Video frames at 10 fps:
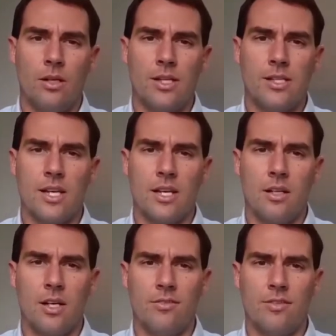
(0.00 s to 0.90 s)
has had a
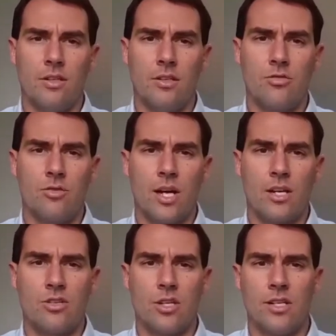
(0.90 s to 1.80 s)
lot of
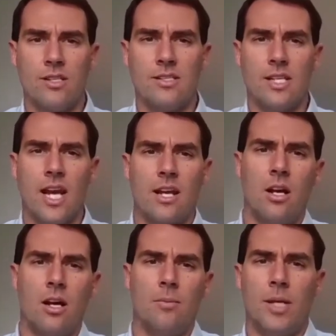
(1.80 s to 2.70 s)
traction is the
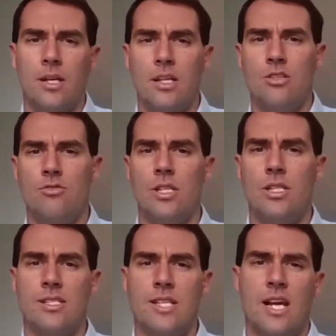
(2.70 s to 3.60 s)
economic injury
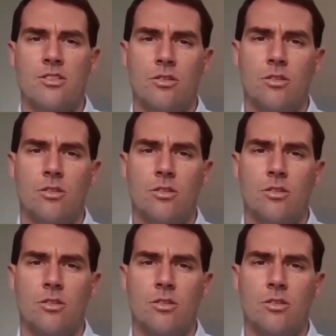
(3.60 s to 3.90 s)
disaster